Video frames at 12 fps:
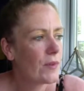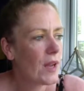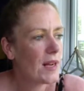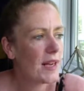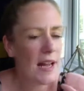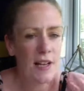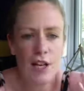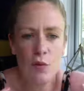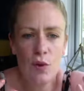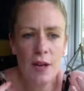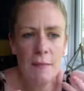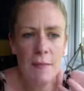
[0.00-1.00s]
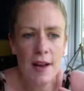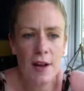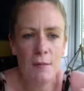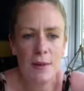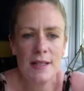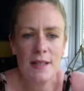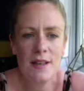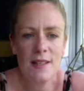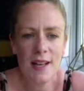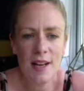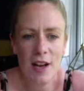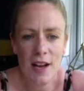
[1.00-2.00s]
and again, running my own business,
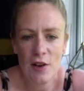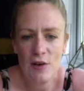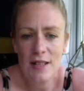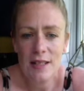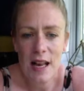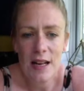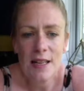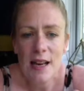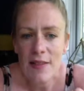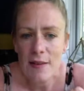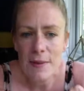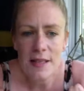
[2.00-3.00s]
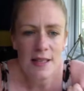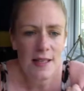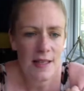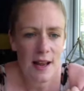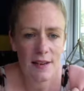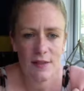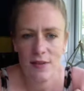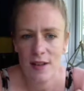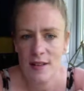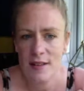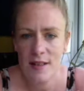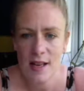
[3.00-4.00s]
I understand like the business side of
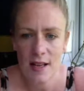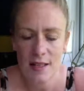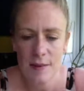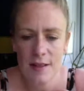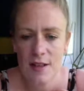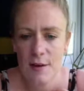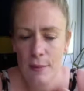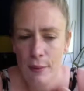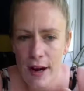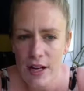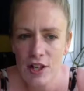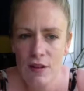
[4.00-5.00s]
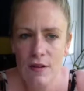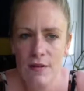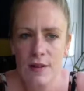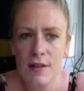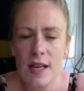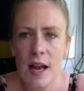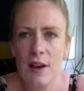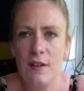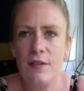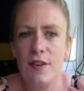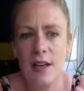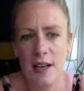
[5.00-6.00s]
things and the aspects and the pressure of us kind of
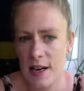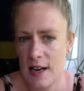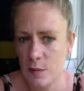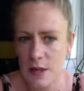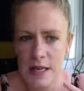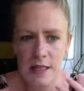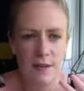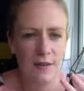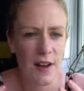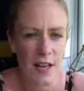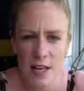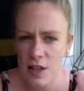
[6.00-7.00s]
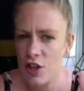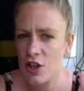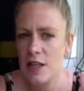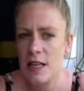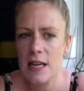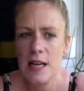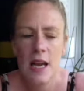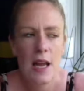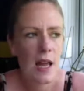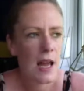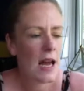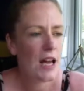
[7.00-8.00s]
feeling like we need to financially
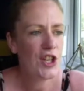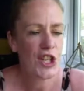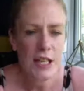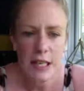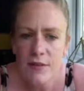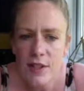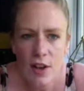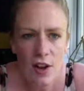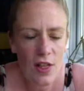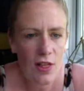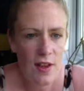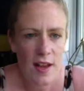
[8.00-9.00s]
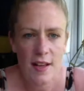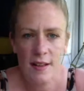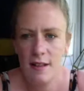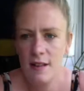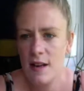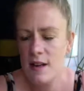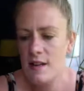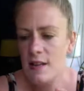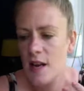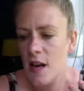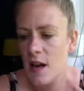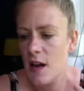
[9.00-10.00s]
achieve certain things and
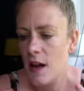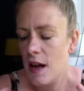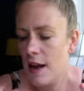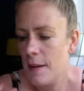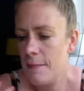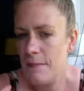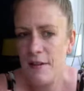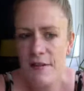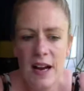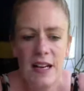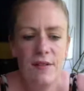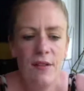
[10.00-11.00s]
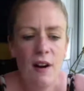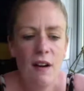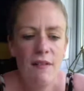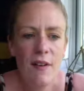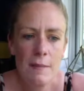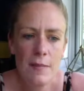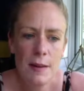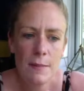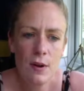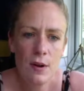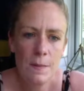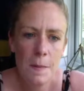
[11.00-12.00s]
provide for our family.
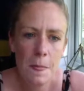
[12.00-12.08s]
But